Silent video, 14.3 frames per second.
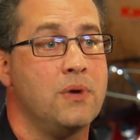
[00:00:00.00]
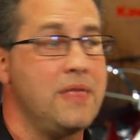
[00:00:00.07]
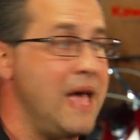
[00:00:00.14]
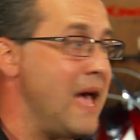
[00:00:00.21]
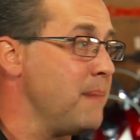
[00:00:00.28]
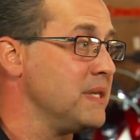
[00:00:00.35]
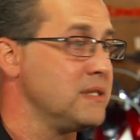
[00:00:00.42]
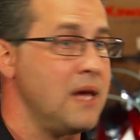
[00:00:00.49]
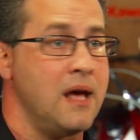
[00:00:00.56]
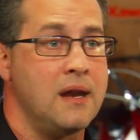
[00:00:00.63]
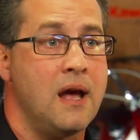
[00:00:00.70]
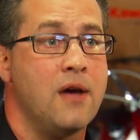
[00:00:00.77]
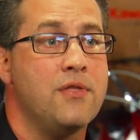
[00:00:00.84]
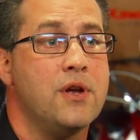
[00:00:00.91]
with
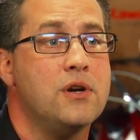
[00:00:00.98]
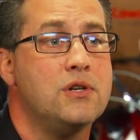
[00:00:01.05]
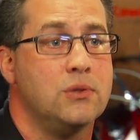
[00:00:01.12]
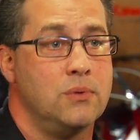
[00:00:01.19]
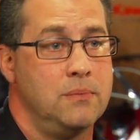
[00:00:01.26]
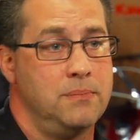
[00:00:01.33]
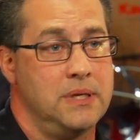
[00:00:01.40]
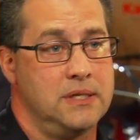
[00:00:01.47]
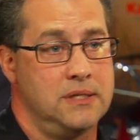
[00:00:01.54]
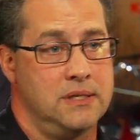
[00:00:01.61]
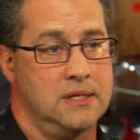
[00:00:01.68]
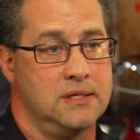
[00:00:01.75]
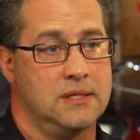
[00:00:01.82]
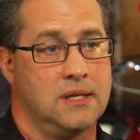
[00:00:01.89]
Amazon, how they're doing
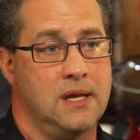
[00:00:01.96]
business.